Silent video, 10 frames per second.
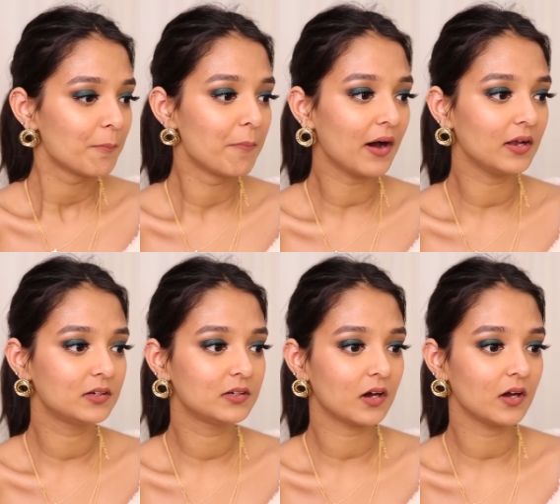
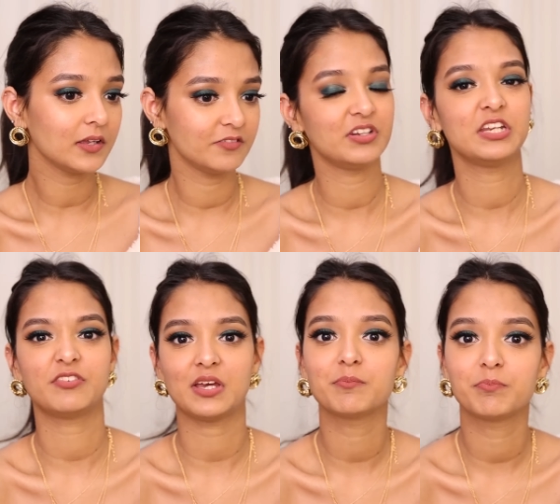But even
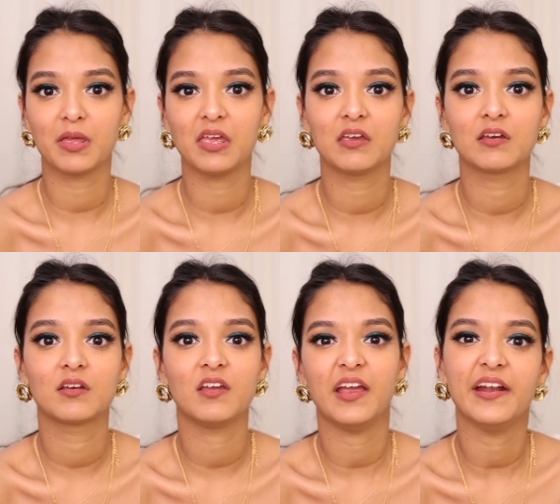if I'm
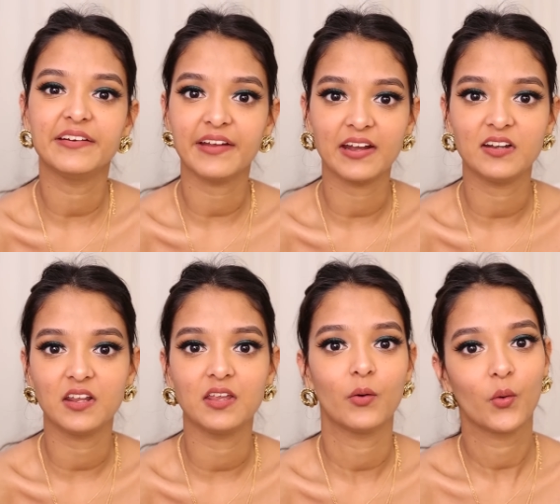paying
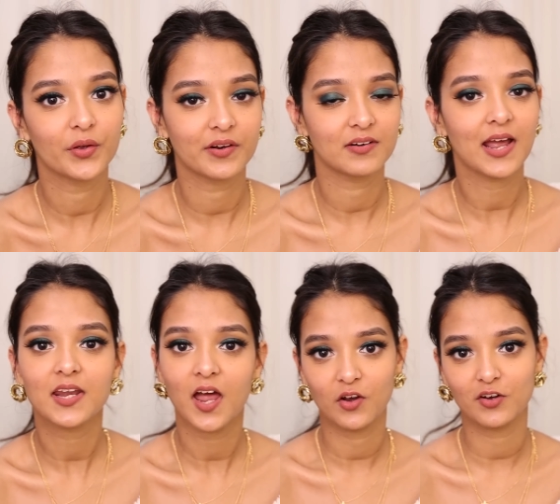890 or
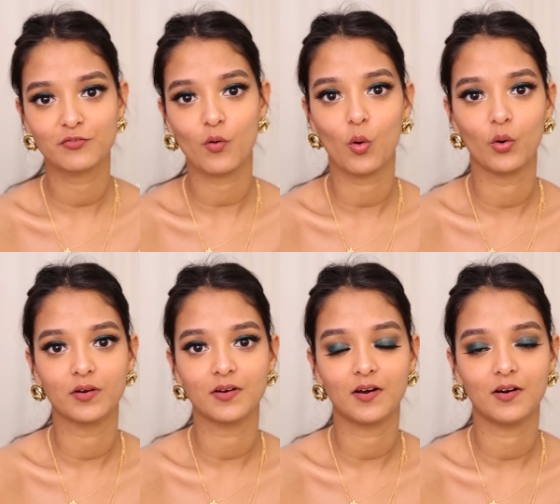900
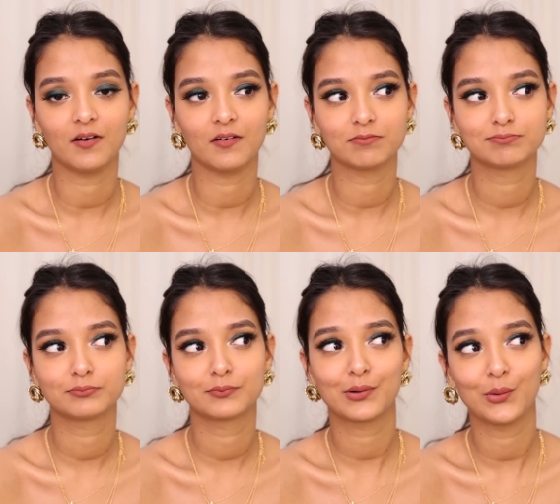for a
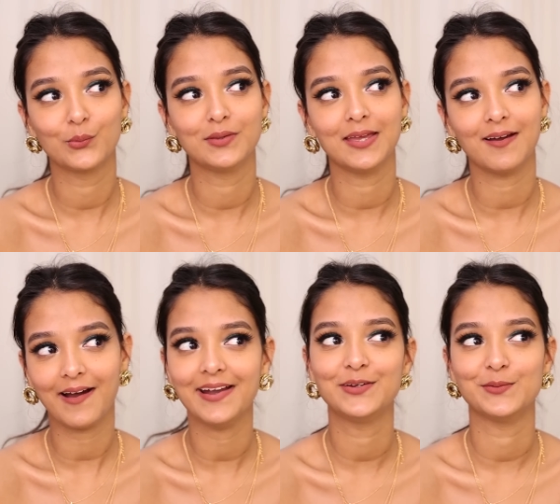clothing
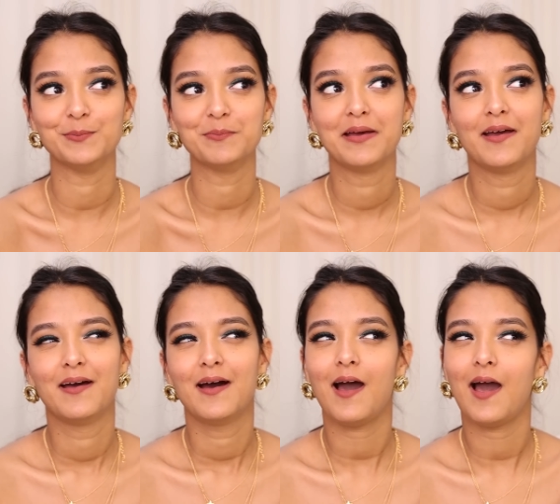item,
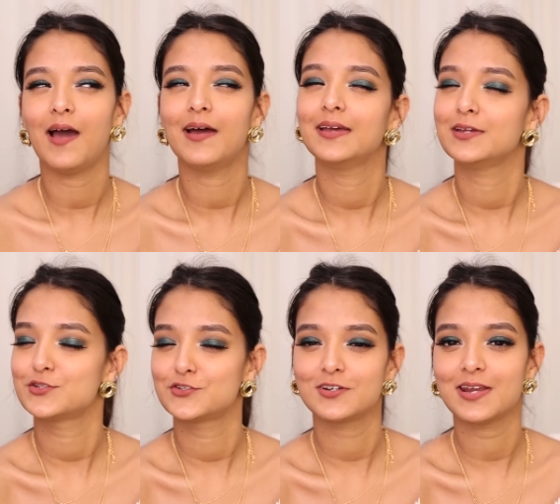I
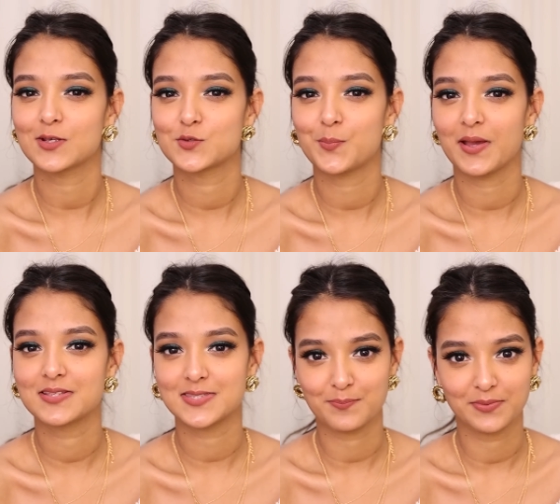should
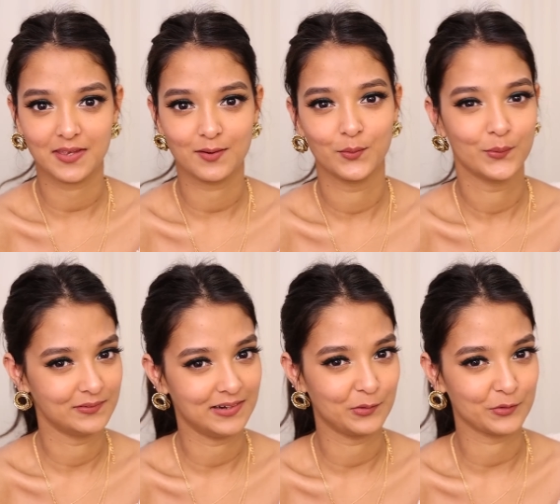expect something
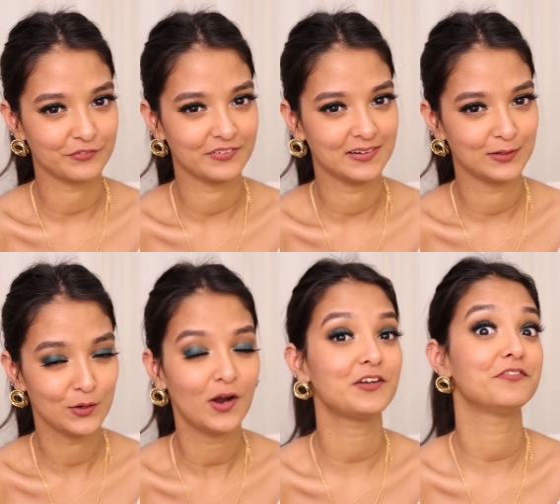good out of it.
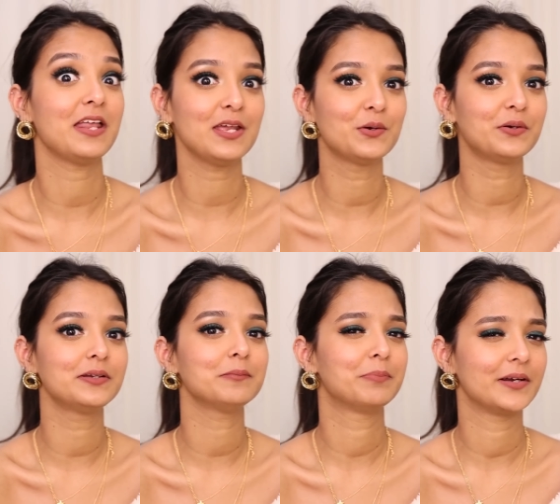Not very
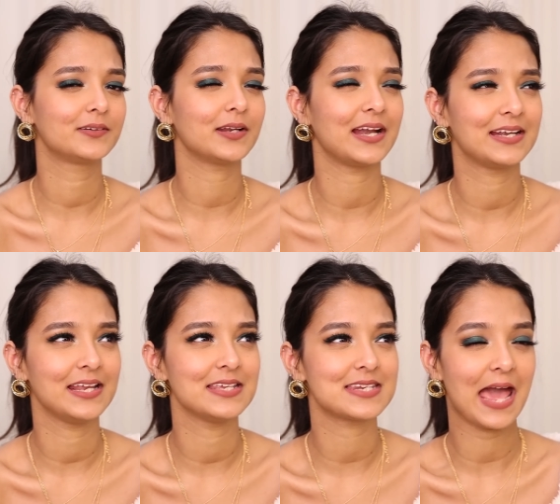good, but at
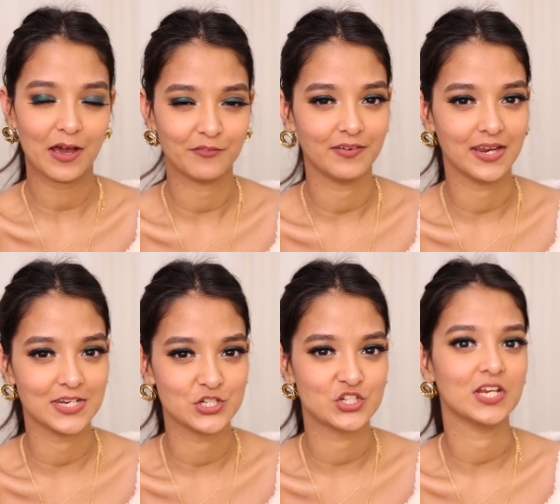least
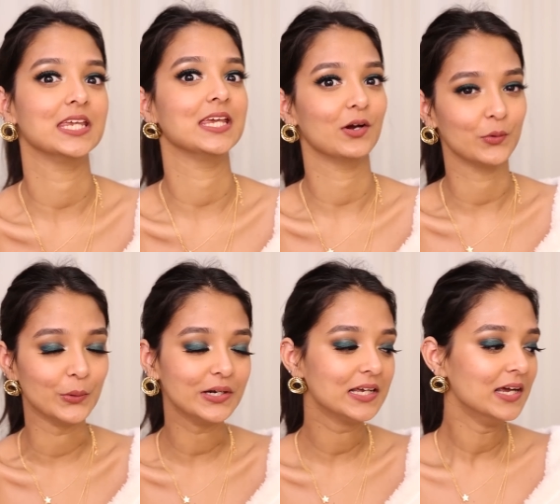average ya
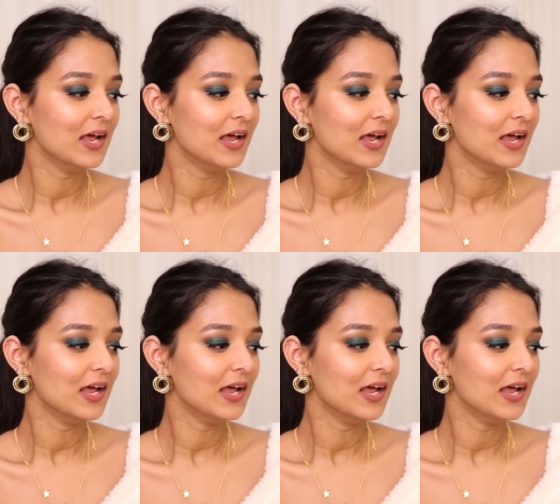good.